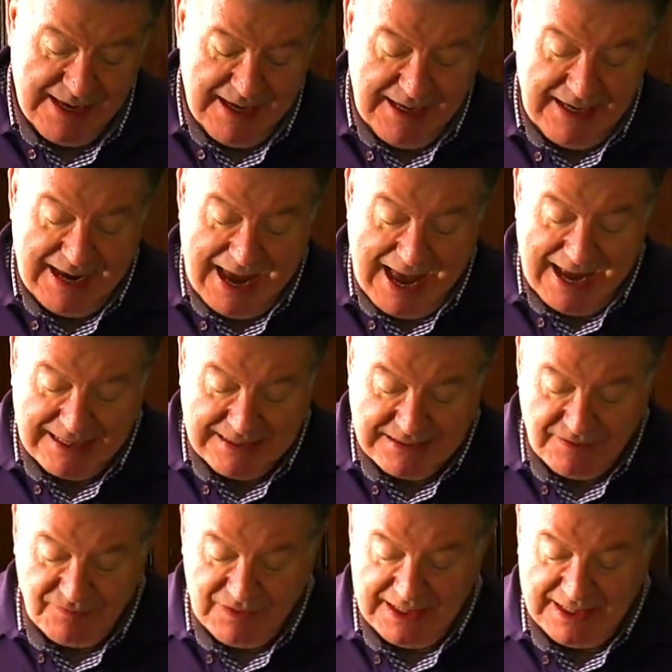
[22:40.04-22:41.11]
he
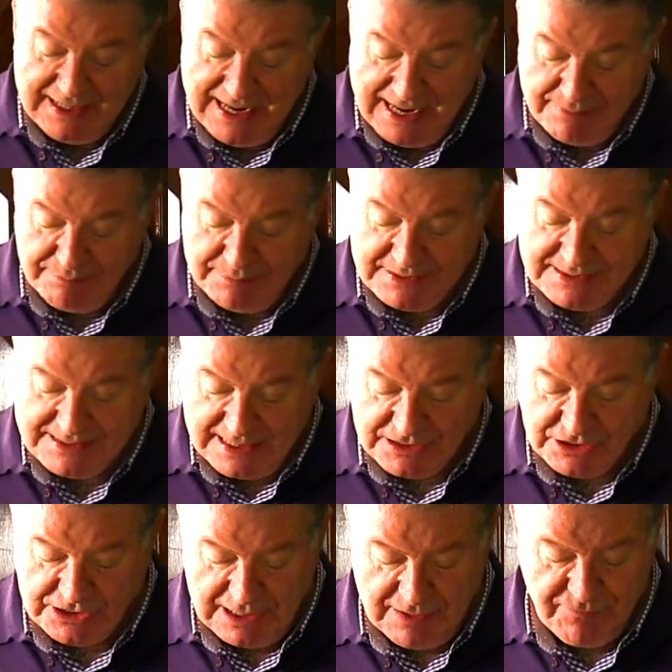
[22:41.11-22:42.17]
actively kept
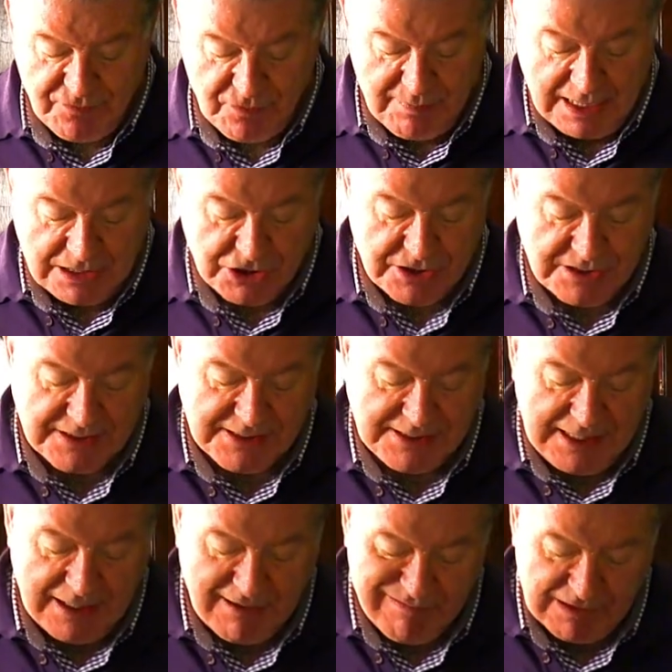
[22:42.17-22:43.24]
such information
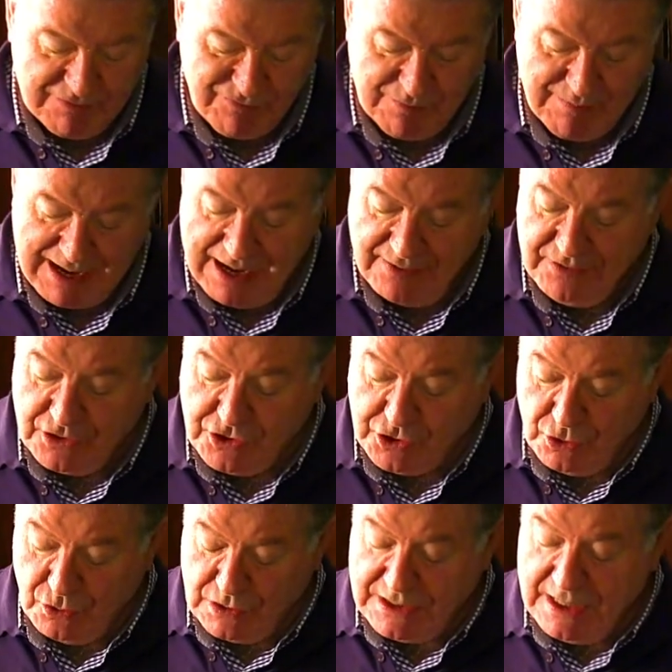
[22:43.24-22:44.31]
secret from other
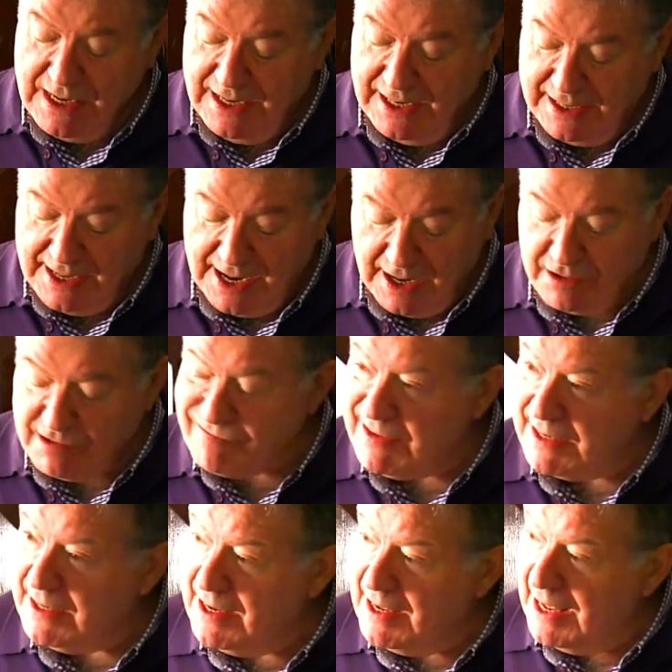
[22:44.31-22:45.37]
Jews in
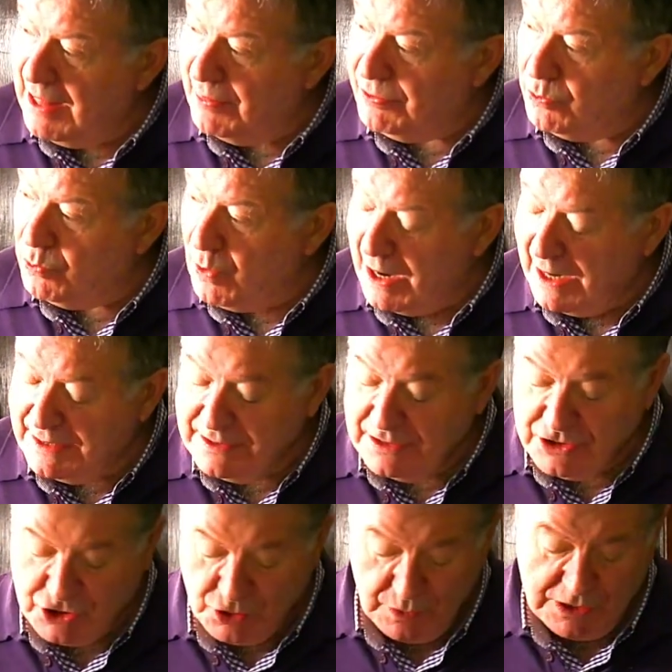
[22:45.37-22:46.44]
Hungary and the wider
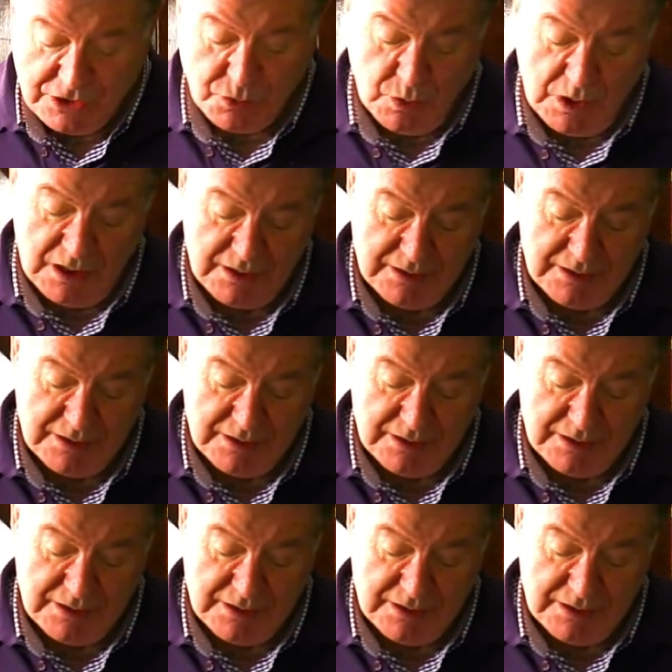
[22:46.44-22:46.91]
Jewish world.